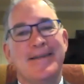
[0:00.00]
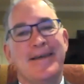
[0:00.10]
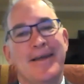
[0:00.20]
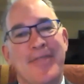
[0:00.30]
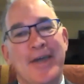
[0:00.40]

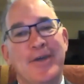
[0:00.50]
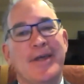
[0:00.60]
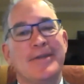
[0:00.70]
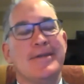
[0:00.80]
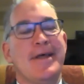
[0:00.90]
thank you.
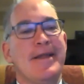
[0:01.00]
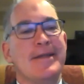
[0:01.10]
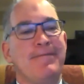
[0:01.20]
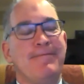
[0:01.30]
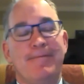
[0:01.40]
That's
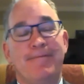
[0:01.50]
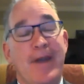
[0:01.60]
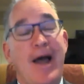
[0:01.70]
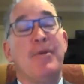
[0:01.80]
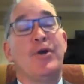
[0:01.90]
a
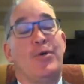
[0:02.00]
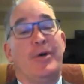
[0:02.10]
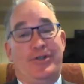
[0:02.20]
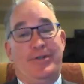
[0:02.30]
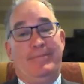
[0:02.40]
phenomenal
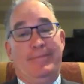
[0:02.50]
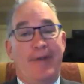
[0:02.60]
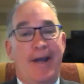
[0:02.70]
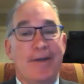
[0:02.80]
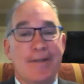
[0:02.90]
question,
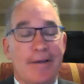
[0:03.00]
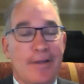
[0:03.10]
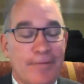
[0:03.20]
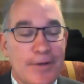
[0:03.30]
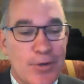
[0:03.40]
right? I
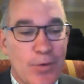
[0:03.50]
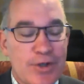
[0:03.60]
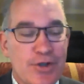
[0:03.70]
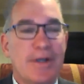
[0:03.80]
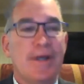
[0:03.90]
love this
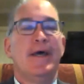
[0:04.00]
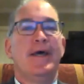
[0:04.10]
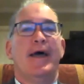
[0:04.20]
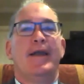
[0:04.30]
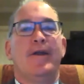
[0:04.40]
question.
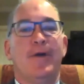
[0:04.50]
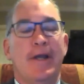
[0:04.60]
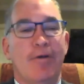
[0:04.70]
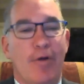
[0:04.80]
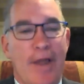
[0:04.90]
And I don't
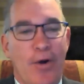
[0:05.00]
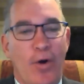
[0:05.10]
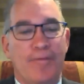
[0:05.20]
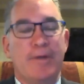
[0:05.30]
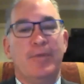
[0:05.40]
hear all that
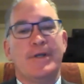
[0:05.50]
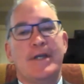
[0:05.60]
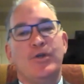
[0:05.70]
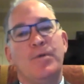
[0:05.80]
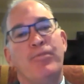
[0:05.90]
often because I
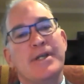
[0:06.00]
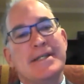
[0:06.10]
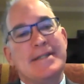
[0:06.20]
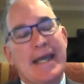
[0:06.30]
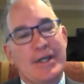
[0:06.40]
do a
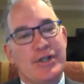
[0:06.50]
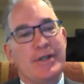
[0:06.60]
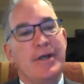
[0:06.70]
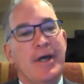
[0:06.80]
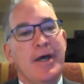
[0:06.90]
presentation
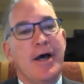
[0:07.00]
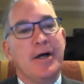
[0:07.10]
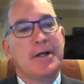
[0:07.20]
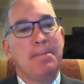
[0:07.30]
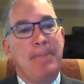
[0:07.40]
of
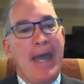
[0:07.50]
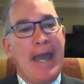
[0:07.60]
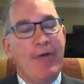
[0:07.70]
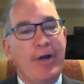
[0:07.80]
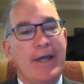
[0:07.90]

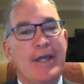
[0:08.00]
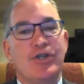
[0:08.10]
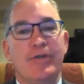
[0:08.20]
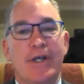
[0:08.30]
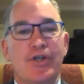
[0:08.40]
comparing a
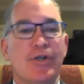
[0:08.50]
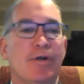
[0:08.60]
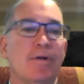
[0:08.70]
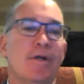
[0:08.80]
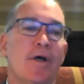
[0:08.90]

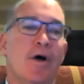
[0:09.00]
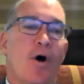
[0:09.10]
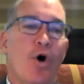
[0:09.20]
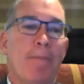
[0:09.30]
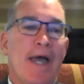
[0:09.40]
traditional
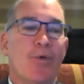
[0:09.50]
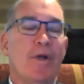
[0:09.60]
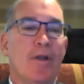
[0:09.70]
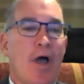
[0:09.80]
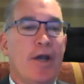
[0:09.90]
home equity
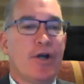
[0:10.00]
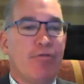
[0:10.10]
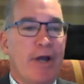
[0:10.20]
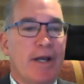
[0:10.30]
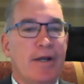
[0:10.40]
line of
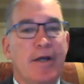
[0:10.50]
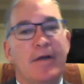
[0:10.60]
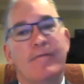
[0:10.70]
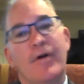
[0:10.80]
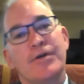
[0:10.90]
credit
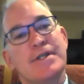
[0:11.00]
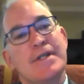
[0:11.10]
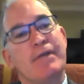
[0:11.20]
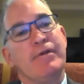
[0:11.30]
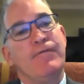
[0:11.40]
versus
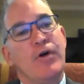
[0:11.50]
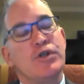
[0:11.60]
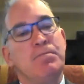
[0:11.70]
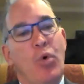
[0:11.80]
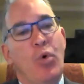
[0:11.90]
a reverse
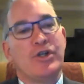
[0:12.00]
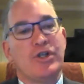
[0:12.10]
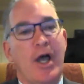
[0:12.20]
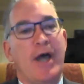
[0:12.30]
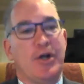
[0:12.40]
mortgage
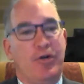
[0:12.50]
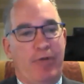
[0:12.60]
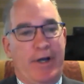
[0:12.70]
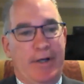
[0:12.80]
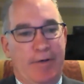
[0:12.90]
line of
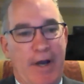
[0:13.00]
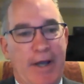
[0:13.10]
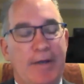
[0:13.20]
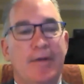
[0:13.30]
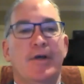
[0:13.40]
credit, right?
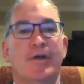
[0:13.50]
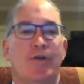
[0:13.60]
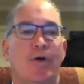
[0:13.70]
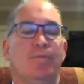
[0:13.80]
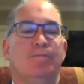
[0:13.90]

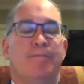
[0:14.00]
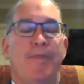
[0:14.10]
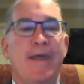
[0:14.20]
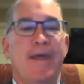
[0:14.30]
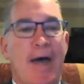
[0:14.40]
So
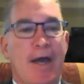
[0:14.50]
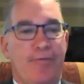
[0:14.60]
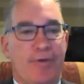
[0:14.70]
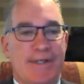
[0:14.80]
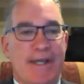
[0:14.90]
think about it for
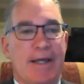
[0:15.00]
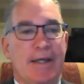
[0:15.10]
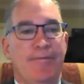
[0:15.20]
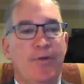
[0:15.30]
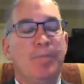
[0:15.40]
a second.
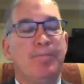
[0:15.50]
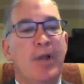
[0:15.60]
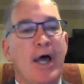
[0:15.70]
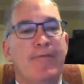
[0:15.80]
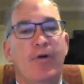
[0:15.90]
If you
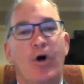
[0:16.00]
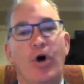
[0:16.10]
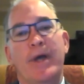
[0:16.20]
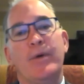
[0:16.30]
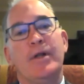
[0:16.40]
applied for a
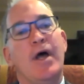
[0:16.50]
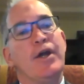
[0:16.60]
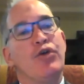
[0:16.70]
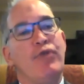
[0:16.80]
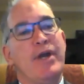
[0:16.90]
home equity line
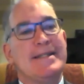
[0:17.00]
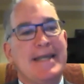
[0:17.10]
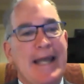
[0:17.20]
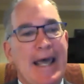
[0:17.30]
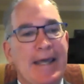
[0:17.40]
of credit
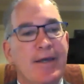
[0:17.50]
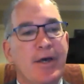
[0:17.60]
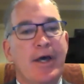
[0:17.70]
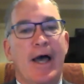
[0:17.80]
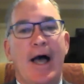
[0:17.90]
today,
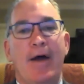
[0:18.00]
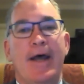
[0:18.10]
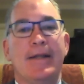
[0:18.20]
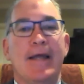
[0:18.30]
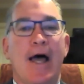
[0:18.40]

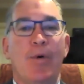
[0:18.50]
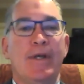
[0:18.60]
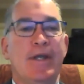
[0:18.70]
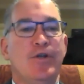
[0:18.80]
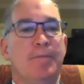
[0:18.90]
I would
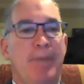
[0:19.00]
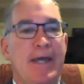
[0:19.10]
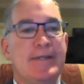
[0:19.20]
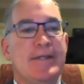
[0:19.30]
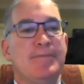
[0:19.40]
need your
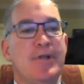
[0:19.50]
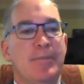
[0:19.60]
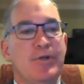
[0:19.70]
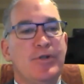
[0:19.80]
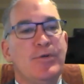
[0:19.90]
pay stubs,
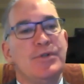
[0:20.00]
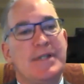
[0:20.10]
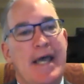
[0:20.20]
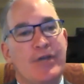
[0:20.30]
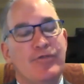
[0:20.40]
W-2s,
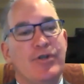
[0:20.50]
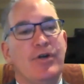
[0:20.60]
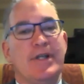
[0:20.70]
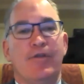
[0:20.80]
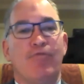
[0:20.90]
tax returns.
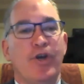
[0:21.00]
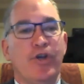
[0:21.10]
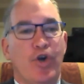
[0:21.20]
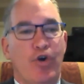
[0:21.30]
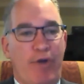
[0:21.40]
I have to run
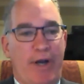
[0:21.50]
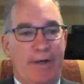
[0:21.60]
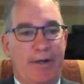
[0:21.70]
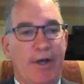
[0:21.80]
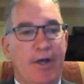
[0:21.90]
your credit.
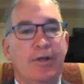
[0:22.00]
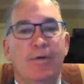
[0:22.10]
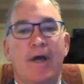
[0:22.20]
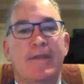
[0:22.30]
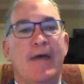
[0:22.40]
Right. You'd
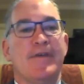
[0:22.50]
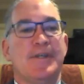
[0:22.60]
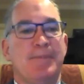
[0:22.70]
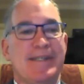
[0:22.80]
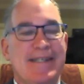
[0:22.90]
have to have a
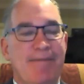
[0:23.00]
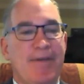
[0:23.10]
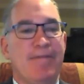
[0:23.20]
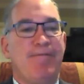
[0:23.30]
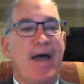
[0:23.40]

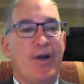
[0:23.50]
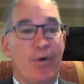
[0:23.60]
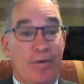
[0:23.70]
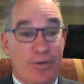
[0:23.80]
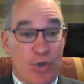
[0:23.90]
specific FICO
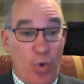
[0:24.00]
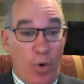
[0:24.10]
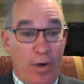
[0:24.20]
score.